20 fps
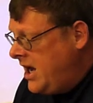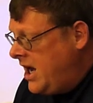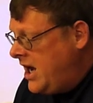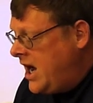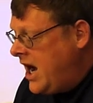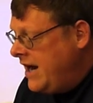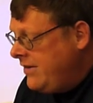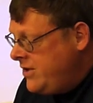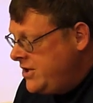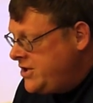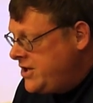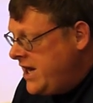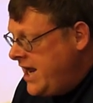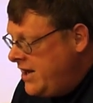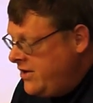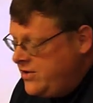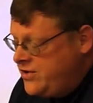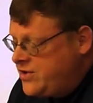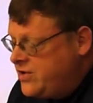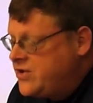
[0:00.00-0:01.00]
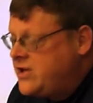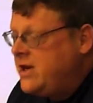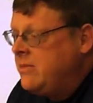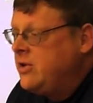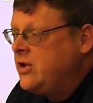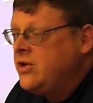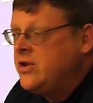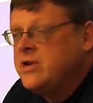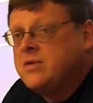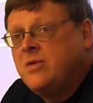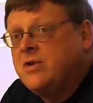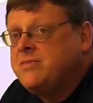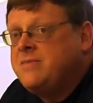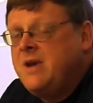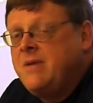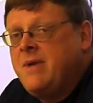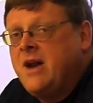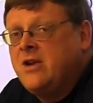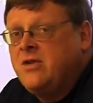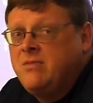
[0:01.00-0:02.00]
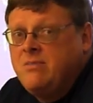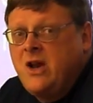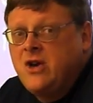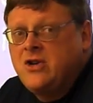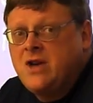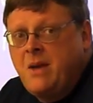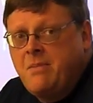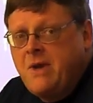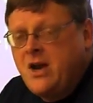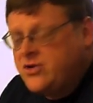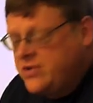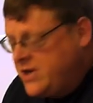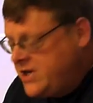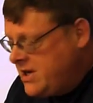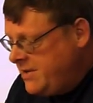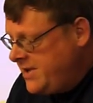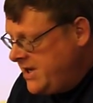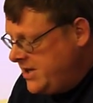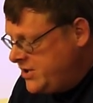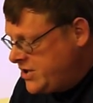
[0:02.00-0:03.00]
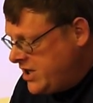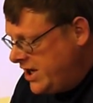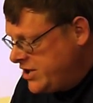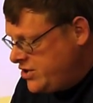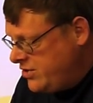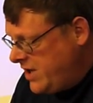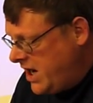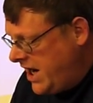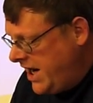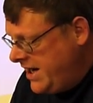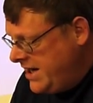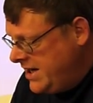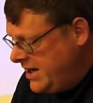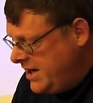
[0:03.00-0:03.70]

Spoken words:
Iris scanners are similar. It's supposed to be better than measuring something inside your eye.